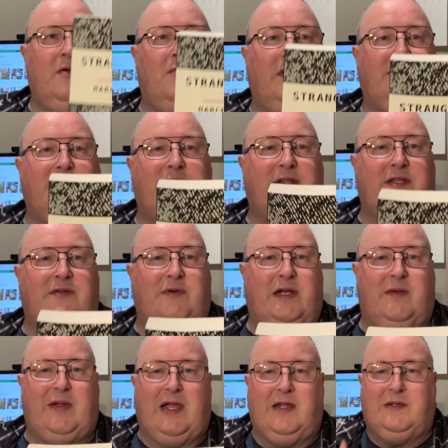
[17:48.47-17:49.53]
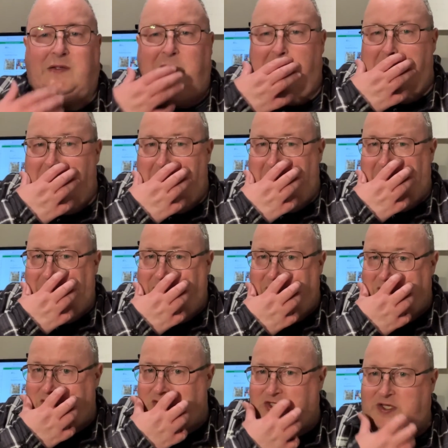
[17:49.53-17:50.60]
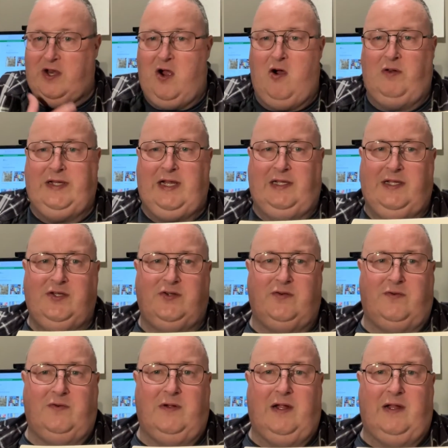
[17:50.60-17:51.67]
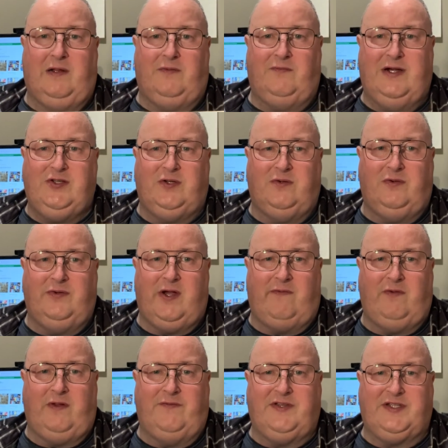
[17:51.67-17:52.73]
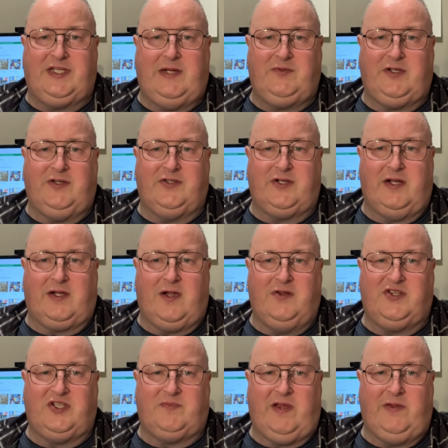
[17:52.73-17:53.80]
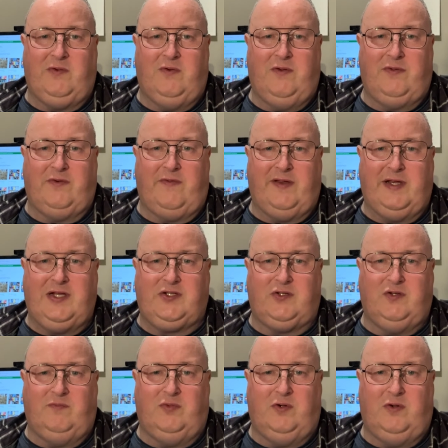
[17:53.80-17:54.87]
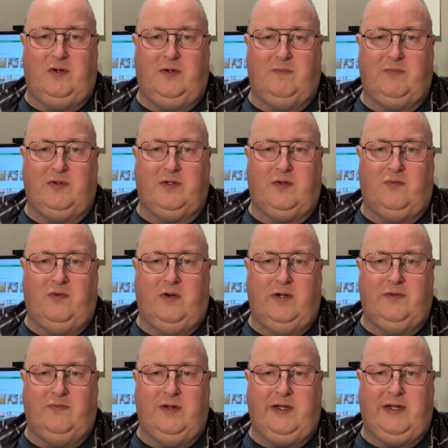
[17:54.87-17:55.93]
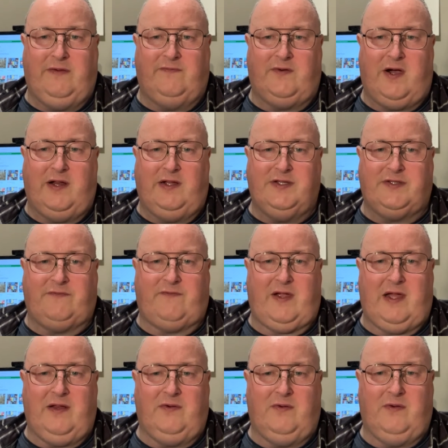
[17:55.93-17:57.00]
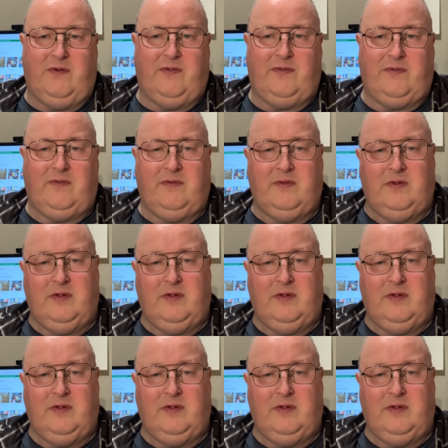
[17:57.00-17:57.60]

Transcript: What's this one about? An ambitious and wholly original novel of deception and psychosis by the author of the National Book Award winning finalist Far North.